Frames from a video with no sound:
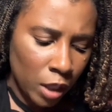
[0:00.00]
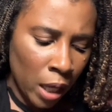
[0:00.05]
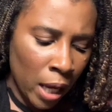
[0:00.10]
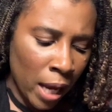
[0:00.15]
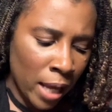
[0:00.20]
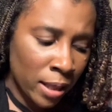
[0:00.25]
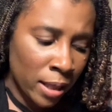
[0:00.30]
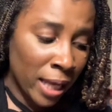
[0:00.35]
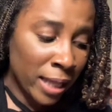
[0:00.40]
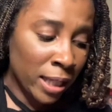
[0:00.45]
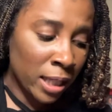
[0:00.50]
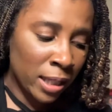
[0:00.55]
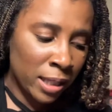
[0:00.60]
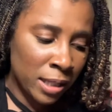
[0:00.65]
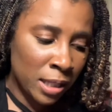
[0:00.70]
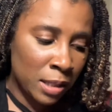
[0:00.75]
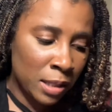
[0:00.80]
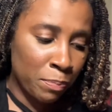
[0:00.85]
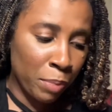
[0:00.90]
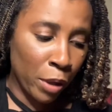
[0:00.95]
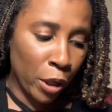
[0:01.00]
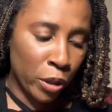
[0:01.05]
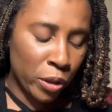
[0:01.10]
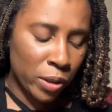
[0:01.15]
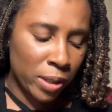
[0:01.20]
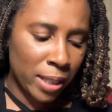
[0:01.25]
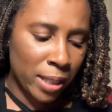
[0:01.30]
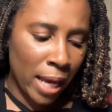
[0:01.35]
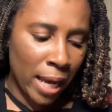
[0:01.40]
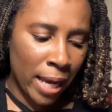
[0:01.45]
I like it because it's
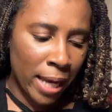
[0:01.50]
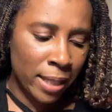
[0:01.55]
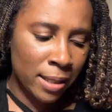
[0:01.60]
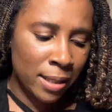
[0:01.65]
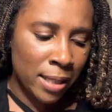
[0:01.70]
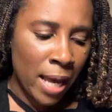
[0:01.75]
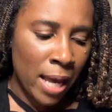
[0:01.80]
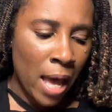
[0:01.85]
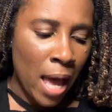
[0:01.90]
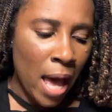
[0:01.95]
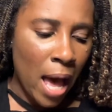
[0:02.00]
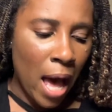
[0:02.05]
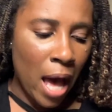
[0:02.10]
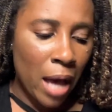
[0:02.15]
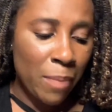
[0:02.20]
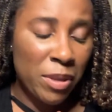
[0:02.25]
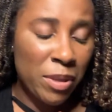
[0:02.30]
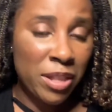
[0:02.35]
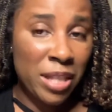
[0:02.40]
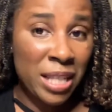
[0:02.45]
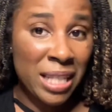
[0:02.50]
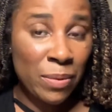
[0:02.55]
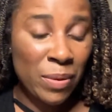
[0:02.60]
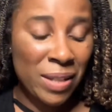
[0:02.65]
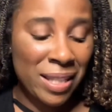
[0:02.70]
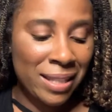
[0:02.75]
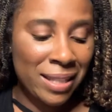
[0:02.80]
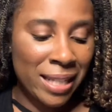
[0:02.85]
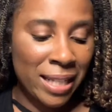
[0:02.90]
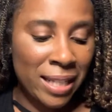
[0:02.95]
purse size, but this
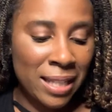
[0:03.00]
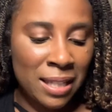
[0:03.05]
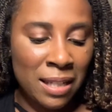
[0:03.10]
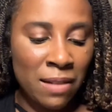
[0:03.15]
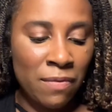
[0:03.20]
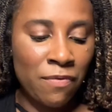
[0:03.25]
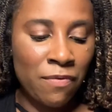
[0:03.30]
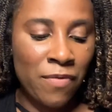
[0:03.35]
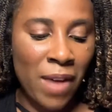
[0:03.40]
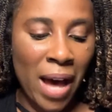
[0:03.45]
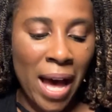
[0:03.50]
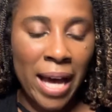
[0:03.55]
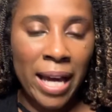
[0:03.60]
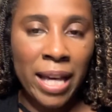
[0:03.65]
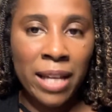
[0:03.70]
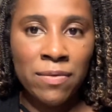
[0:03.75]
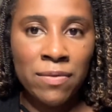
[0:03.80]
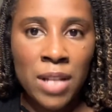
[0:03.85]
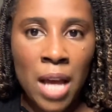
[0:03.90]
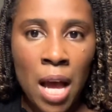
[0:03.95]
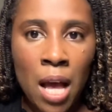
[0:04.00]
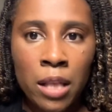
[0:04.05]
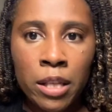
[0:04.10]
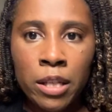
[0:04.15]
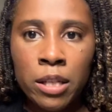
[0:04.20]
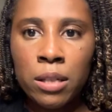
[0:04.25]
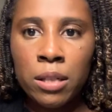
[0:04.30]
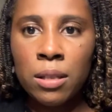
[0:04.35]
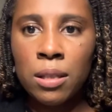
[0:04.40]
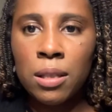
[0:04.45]
was
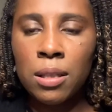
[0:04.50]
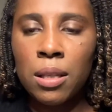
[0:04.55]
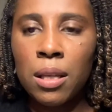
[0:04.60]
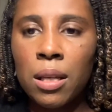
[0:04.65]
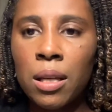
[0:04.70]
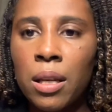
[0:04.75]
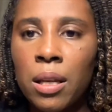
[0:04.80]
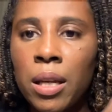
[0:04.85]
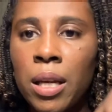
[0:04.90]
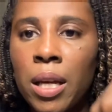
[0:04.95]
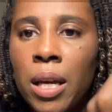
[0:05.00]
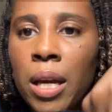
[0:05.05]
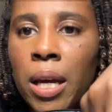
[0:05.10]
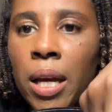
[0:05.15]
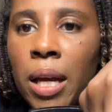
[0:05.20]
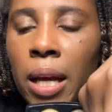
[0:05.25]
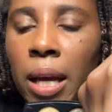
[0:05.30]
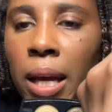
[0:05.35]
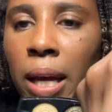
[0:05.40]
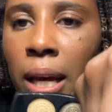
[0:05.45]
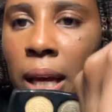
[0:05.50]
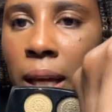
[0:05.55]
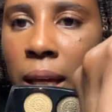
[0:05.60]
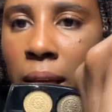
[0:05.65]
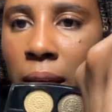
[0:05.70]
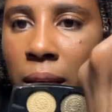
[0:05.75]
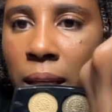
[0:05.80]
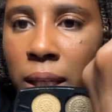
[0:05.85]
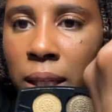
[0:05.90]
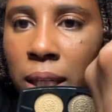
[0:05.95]
$65.
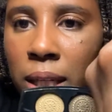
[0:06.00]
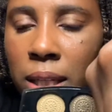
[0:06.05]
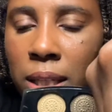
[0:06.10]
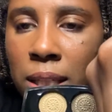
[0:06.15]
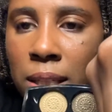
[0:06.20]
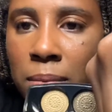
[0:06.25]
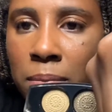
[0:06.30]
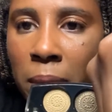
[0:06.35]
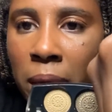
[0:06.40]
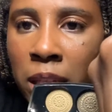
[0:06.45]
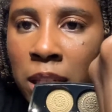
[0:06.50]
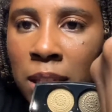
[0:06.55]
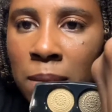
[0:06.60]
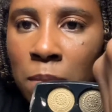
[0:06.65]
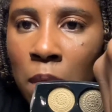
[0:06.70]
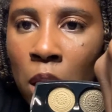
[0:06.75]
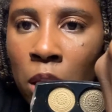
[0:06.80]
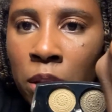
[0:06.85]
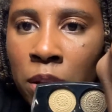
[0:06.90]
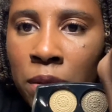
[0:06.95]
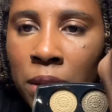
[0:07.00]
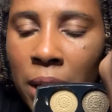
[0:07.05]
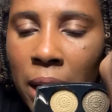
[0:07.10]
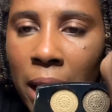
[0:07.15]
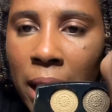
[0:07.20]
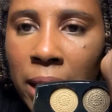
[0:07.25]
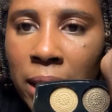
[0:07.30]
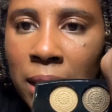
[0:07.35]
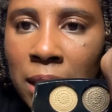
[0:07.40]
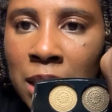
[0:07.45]
And it is much smaller than
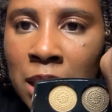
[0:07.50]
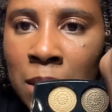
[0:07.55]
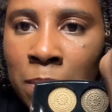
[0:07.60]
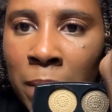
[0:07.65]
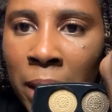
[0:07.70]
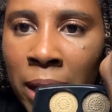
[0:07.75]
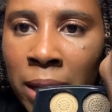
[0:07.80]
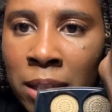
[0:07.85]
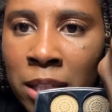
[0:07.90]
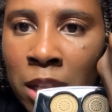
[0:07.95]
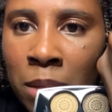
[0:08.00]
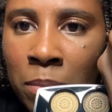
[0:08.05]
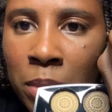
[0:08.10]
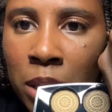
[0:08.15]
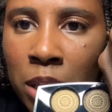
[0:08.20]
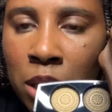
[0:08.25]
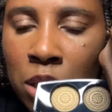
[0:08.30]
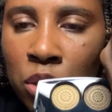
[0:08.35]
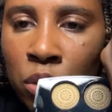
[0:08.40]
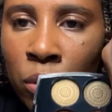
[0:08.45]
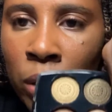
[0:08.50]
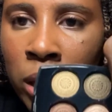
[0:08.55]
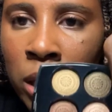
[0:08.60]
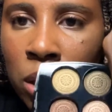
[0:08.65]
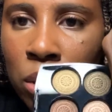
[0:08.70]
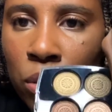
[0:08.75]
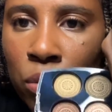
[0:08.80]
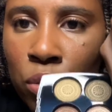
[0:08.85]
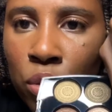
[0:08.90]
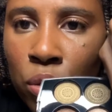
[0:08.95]
I expected, but it's
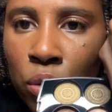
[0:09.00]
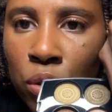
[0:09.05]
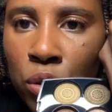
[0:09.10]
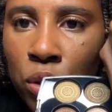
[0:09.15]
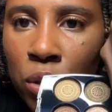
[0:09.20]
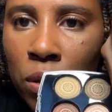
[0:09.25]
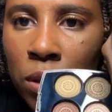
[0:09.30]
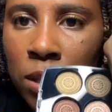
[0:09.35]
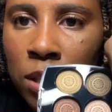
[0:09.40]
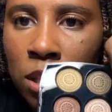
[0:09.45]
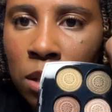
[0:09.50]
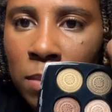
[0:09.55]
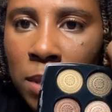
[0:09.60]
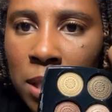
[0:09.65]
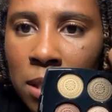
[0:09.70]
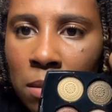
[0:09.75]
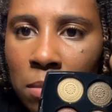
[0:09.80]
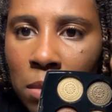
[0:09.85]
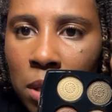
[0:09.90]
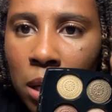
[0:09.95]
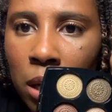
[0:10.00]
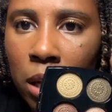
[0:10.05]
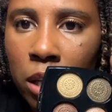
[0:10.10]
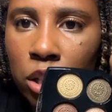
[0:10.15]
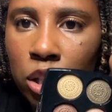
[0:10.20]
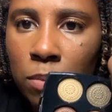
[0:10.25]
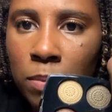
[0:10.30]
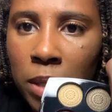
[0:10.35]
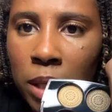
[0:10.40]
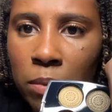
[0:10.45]
great neutral, so this should be something I
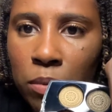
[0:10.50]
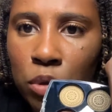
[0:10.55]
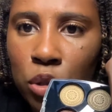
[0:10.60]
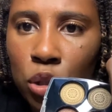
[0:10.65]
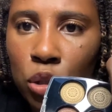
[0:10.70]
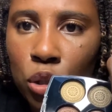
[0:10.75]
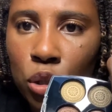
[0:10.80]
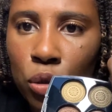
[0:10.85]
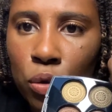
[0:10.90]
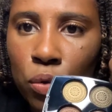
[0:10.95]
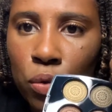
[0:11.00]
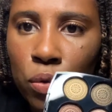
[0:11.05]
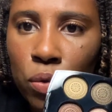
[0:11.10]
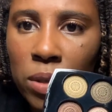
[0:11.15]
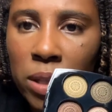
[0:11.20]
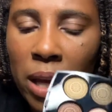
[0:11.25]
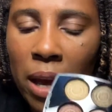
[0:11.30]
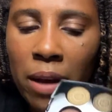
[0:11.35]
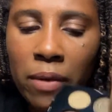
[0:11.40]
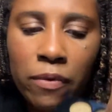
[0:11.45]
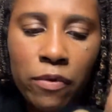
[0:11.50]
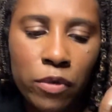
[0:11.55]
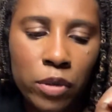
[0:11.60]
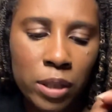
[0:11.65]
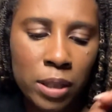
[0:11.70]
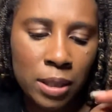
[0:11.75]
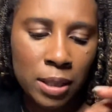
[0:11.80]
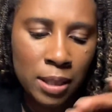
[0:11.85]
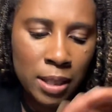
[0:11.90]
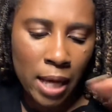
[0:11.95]
should be able to use
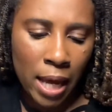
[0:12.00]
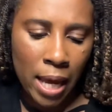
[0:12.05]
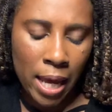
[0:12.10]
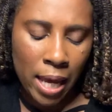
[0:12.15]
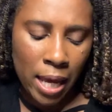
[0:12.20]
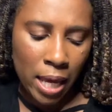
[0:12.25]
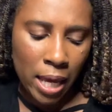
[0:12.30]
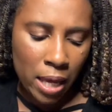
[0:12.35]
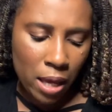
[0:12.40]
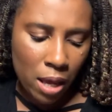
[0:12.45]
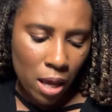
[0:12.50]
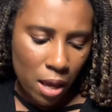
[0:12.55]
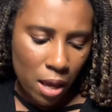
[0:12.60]
every day.